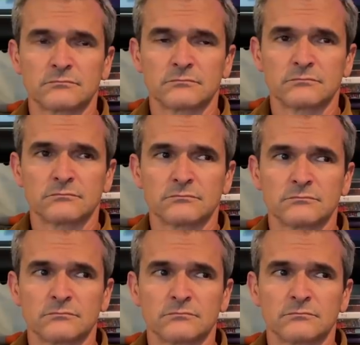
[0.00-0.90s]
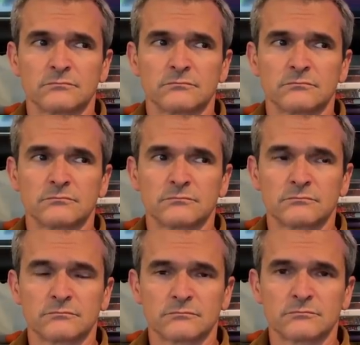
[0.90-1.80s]

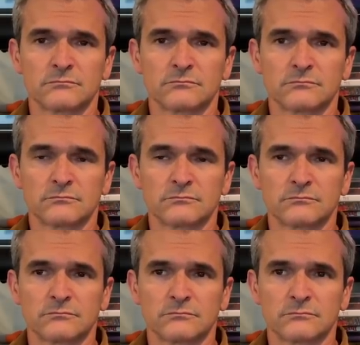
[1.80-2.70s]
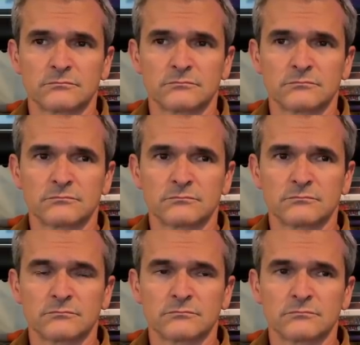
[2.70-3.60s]

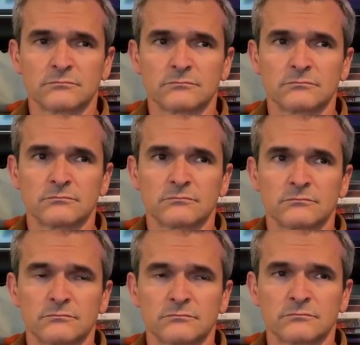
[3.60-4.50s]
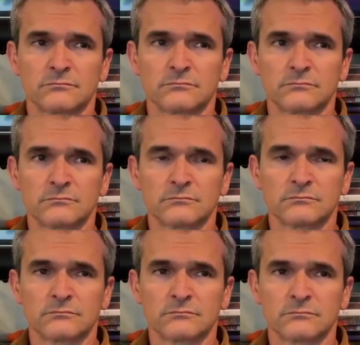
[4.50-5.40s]

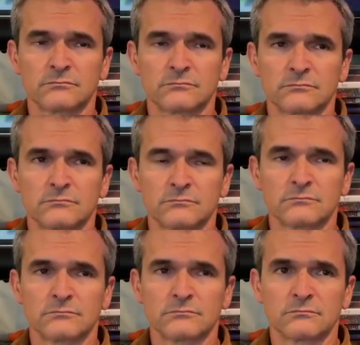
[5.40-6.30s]
This person isn't speaking.